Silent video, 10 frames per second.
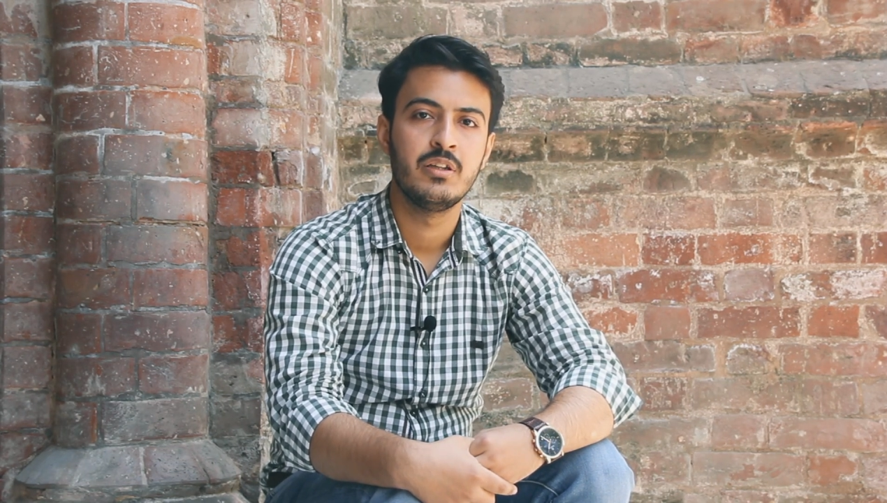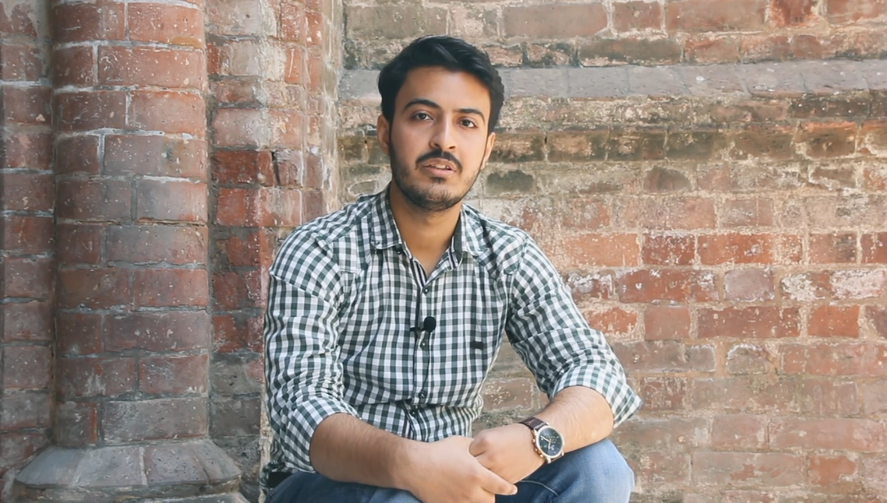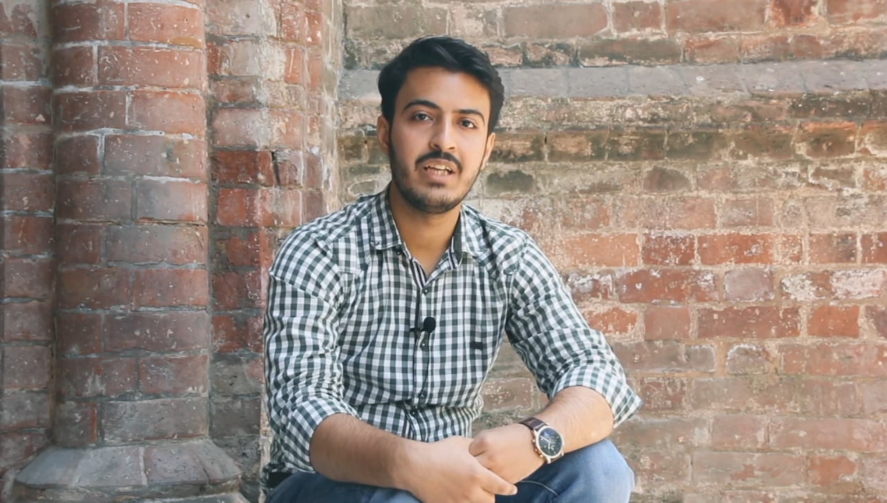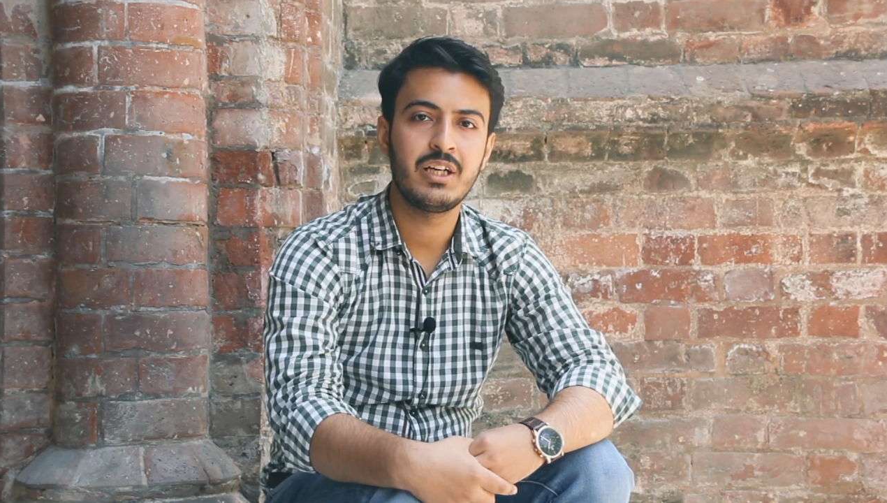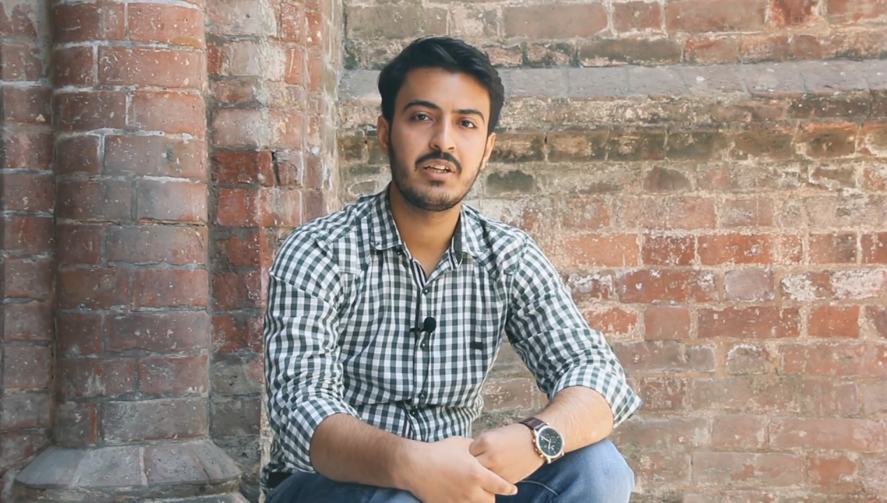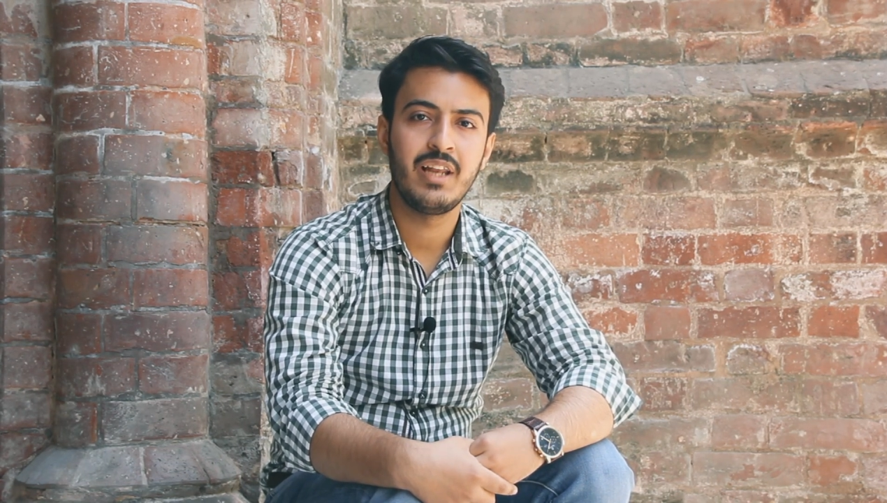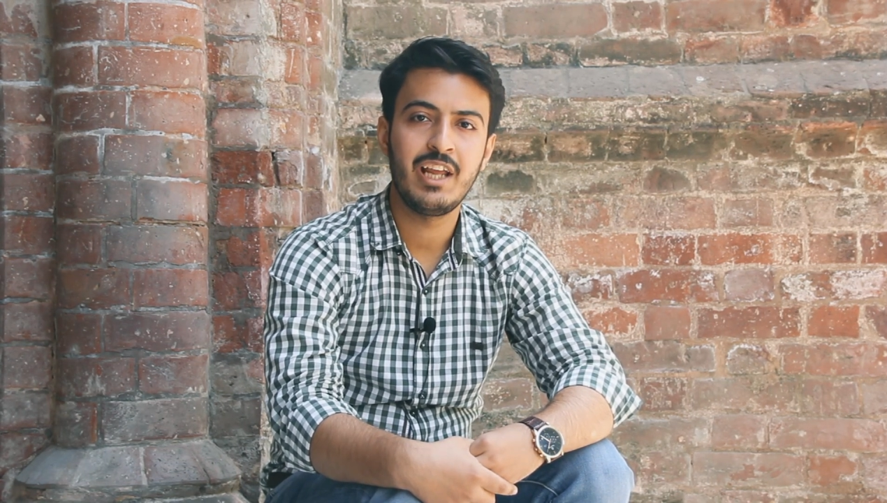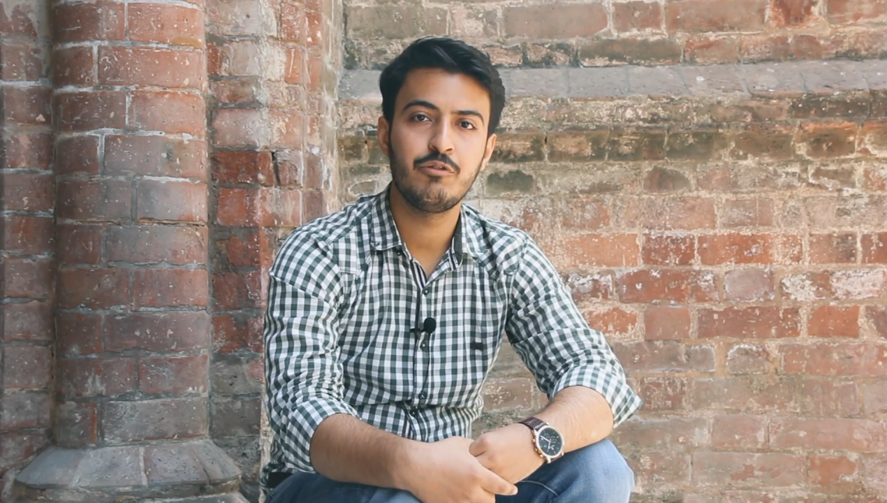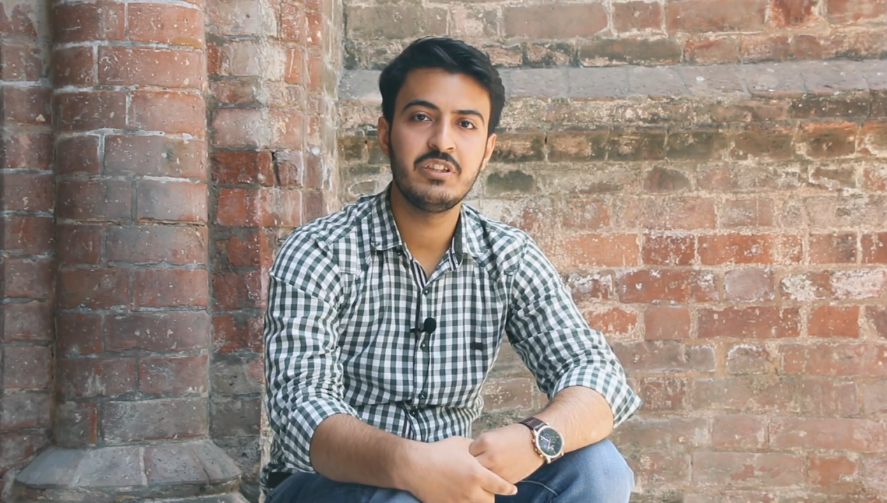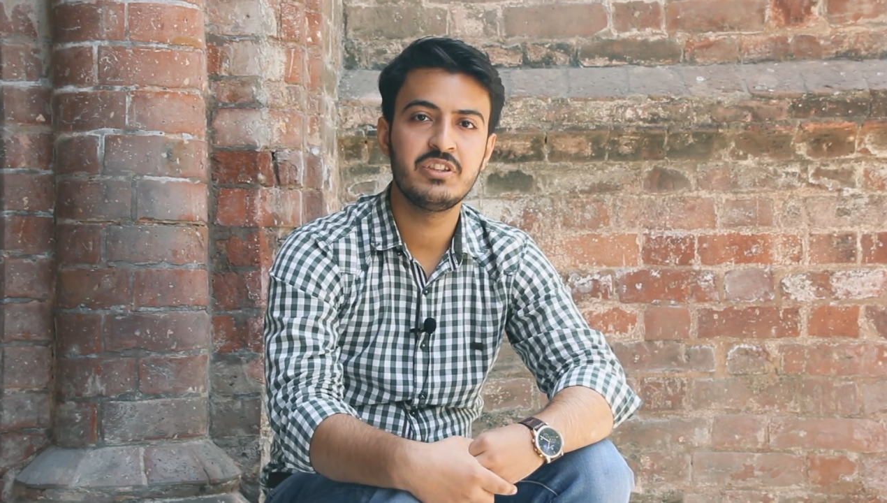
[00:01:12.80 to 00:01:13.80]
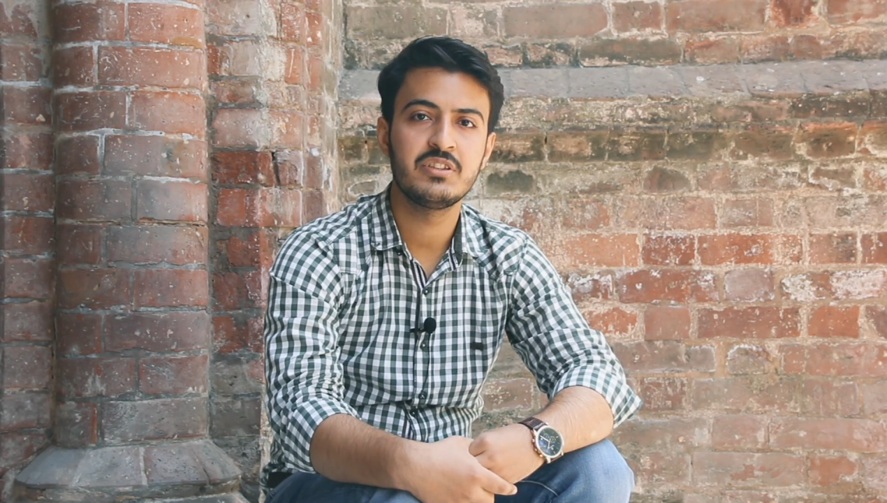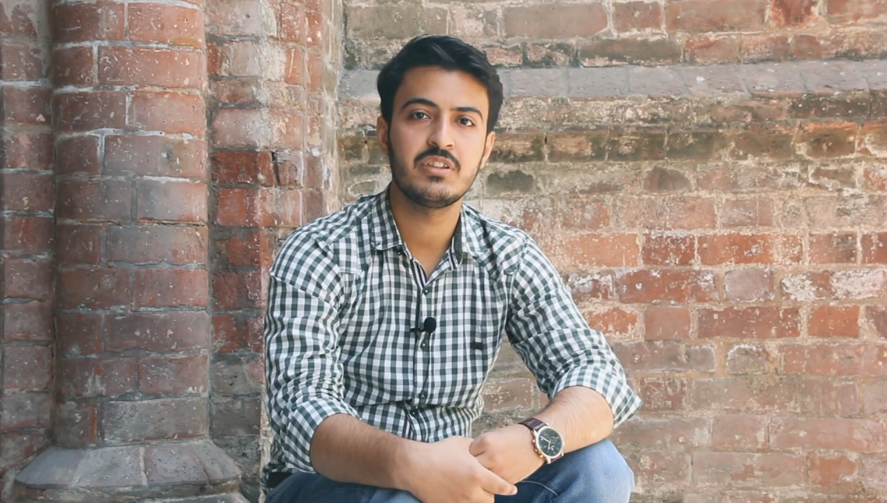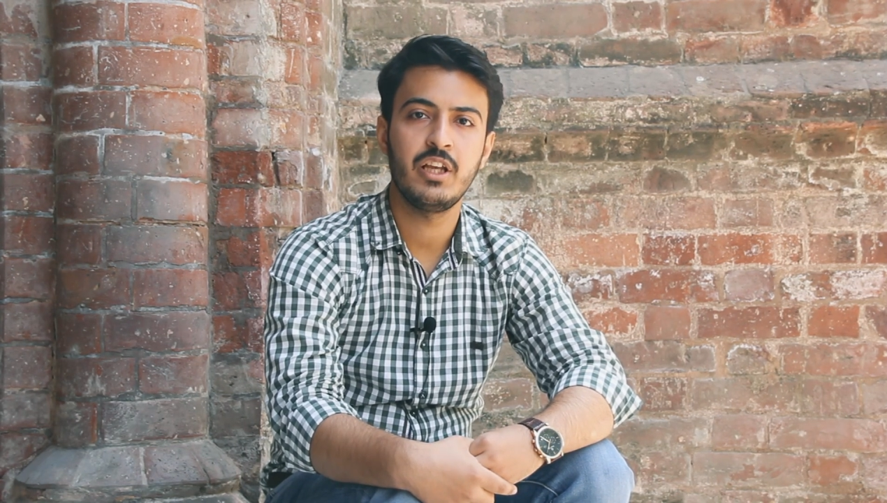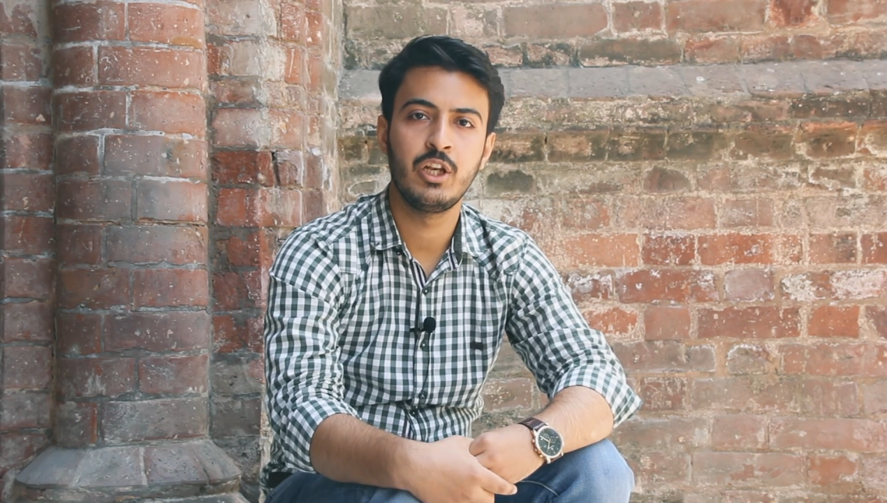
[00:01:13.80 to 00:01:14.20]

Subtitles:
that languages